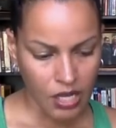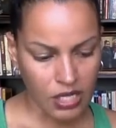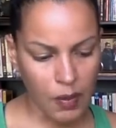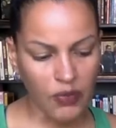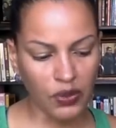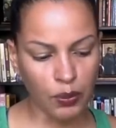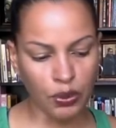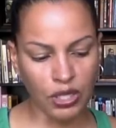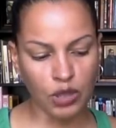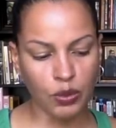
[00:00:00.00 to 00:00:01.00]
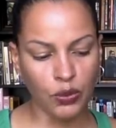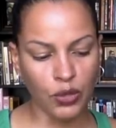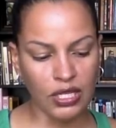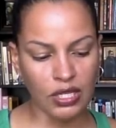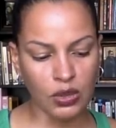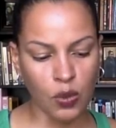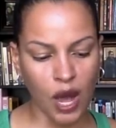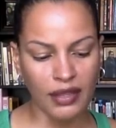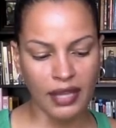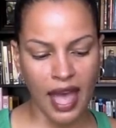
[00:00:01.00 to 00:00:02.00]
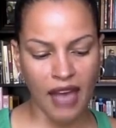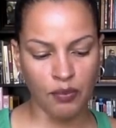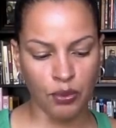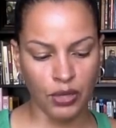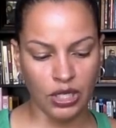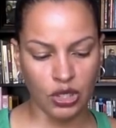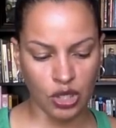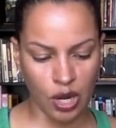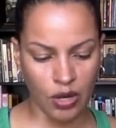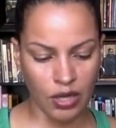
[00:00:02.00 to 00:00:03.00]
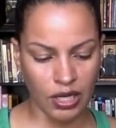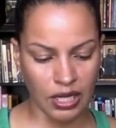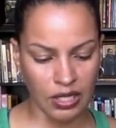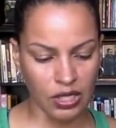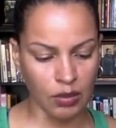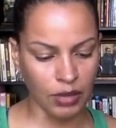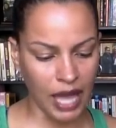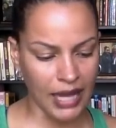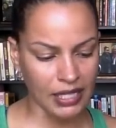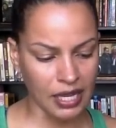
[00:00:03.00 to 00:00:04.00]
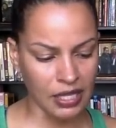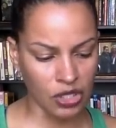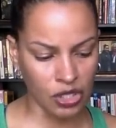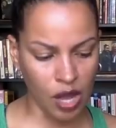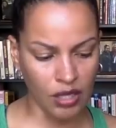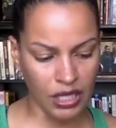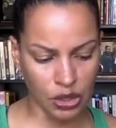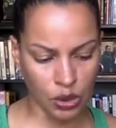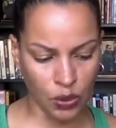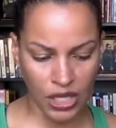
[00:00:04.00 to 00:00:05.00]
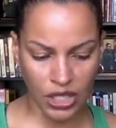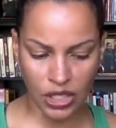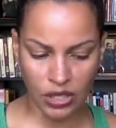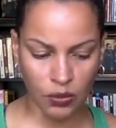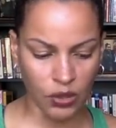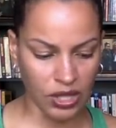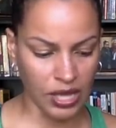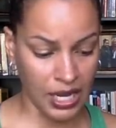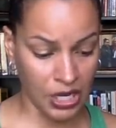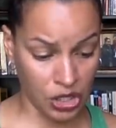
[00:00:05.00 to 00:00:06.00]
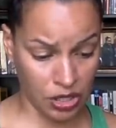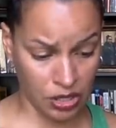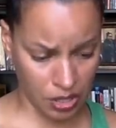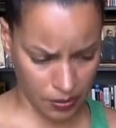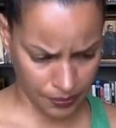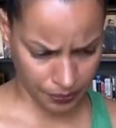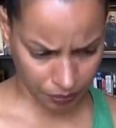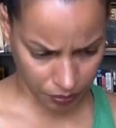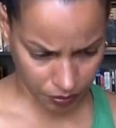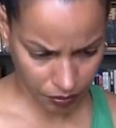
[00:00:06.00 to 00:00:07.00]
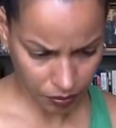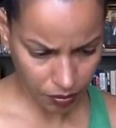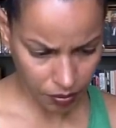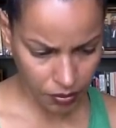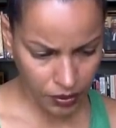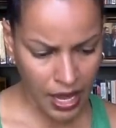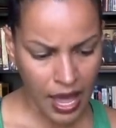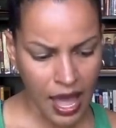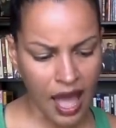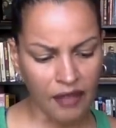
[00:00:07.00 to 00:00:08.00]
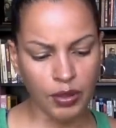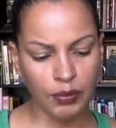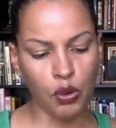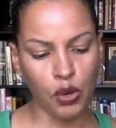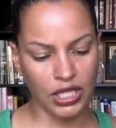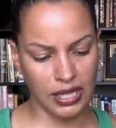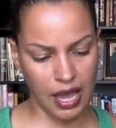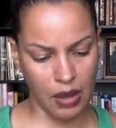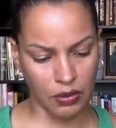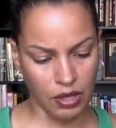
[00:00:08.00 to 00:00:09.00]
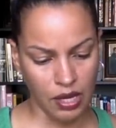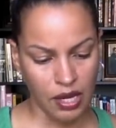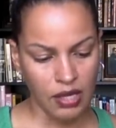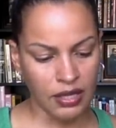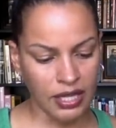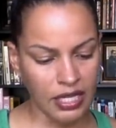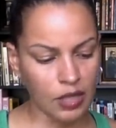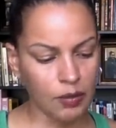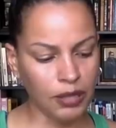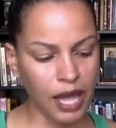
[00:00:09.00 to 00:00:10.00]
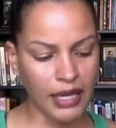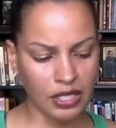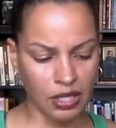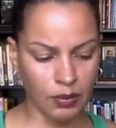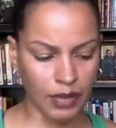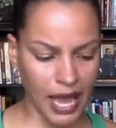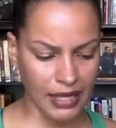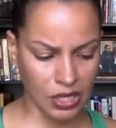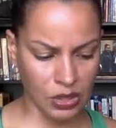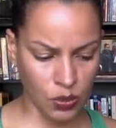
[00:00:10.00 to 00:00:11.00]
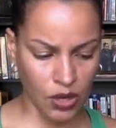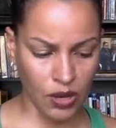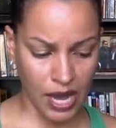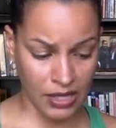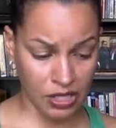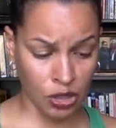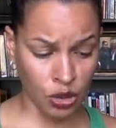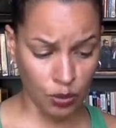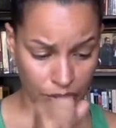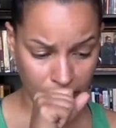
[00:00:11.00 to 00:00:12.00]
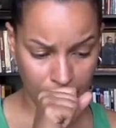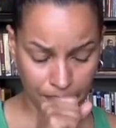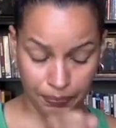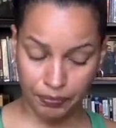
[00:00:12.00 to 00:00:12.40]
Some of the principal reasons why the half-breeds turned against the blacks and sought integration with Asians have been pointed out. These applied to the blacks as well as the new breed.